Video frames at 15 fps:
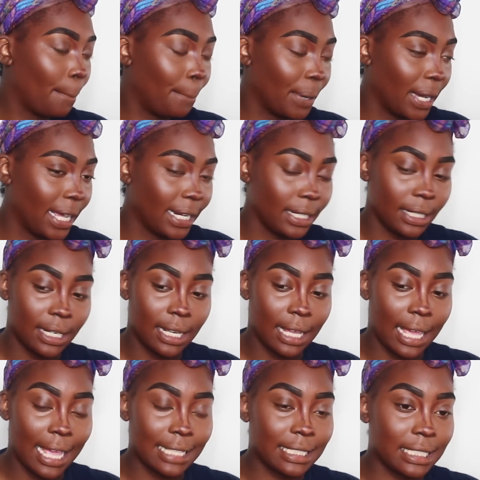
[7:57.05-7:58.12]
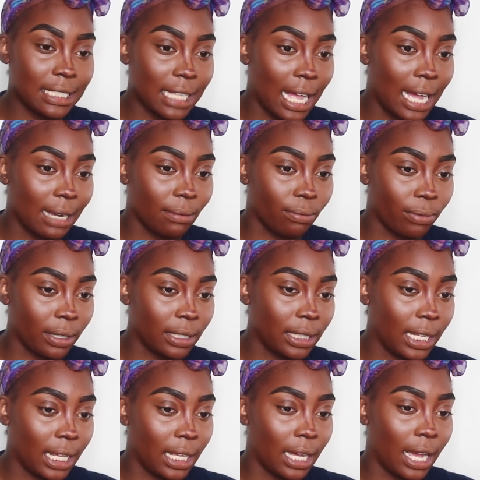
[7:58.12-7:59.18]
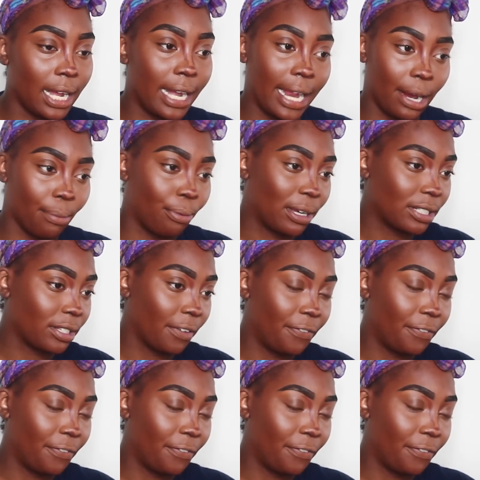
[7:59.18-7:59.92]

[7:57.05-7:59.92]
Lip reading: but it's not really an airbrushed